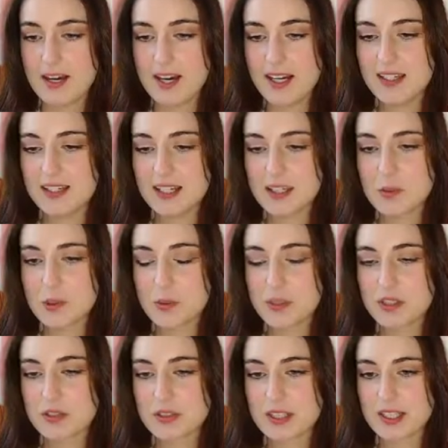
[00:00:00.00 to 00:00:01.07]
I like what
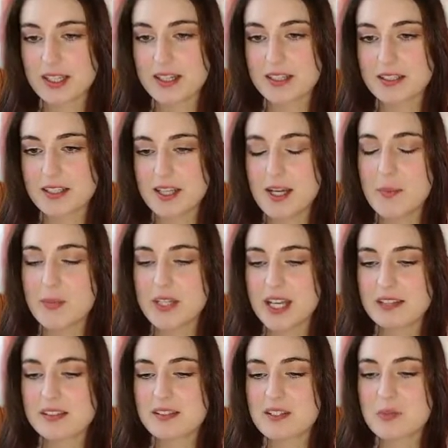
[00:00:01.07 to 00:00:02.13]
we're looking at. But
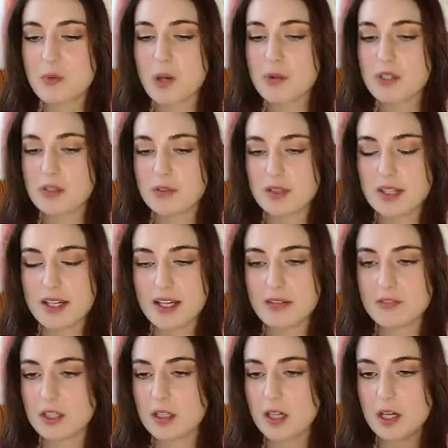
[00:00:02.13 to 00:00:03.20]
yeah, this is why we don't
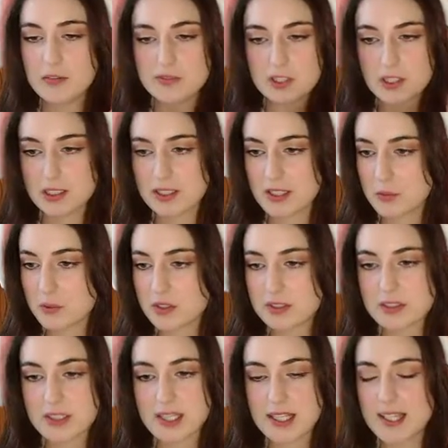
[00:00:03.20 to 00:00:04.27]
have a cover that we're
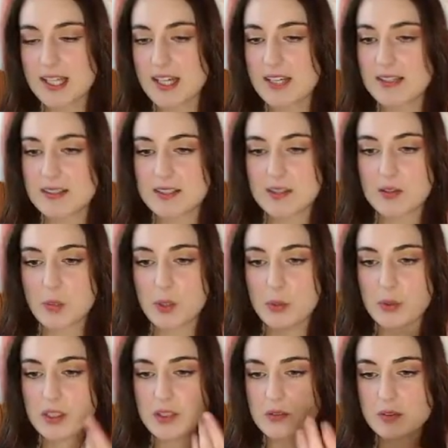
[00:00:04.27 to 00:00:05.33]
looking at, why
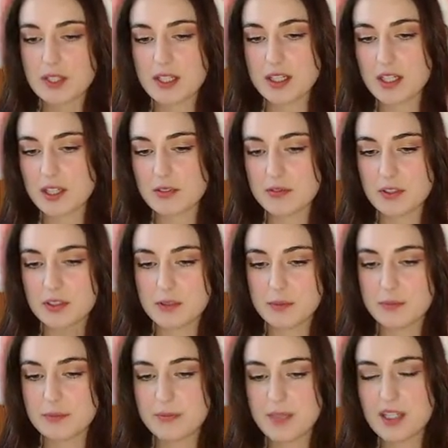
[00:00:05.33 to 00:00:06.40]
we don't have
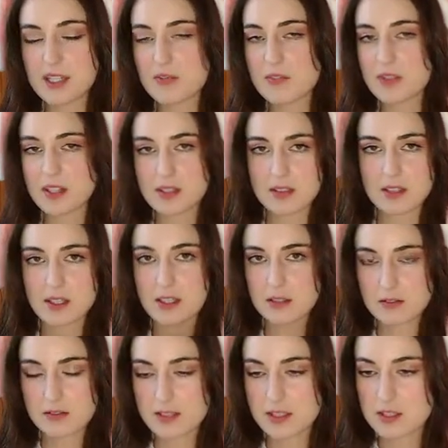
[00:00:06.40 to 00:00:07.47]
um, anything
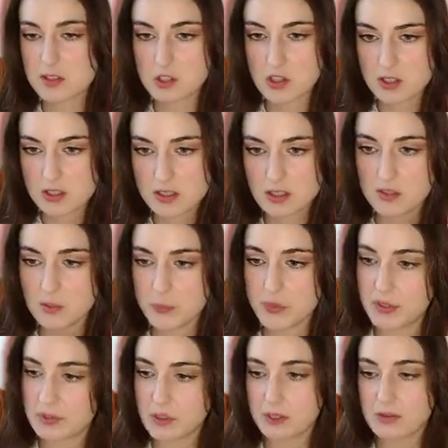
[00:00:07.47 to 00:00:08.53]
else. It's just the
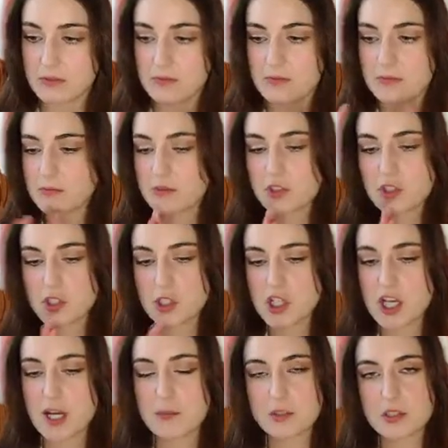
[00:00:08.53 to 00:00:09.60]
pure, just a
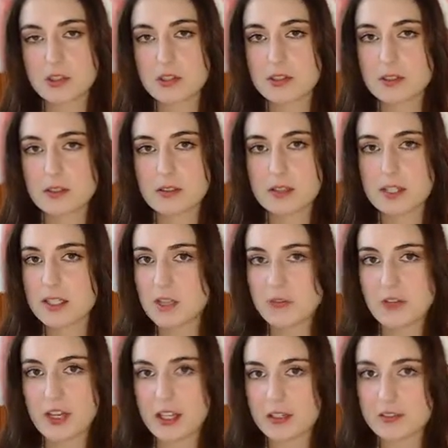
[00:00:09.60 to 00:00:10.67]
chapter and
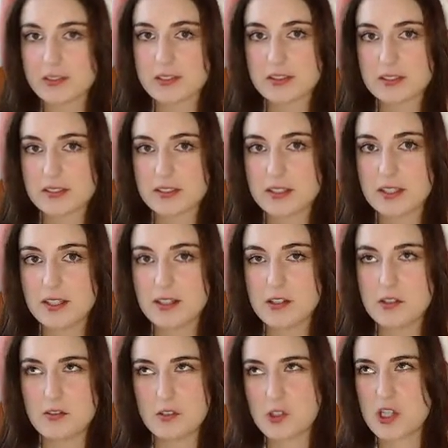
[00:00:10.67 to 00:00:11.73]
nothing else.
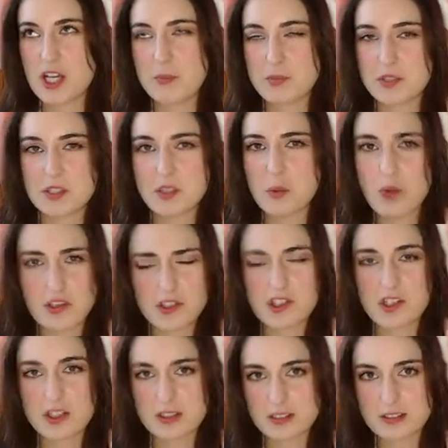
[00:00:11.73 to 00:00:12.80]
The chapter, the one
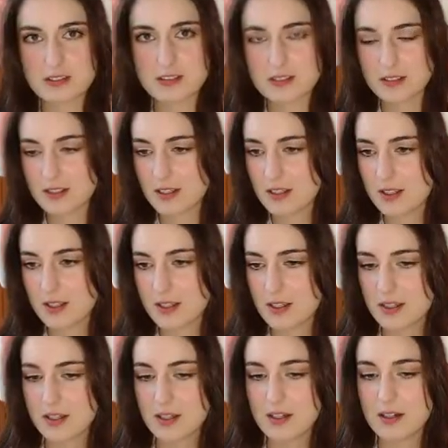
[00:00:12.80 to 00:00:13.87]
shot.
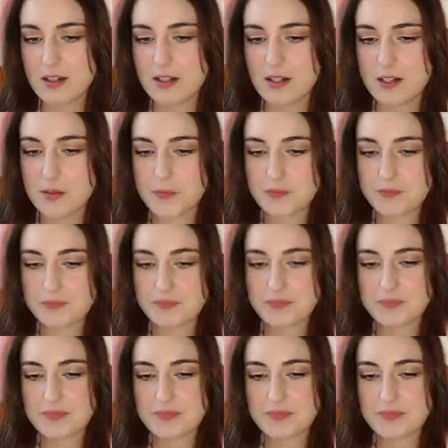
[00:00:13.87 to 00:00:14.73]
Um,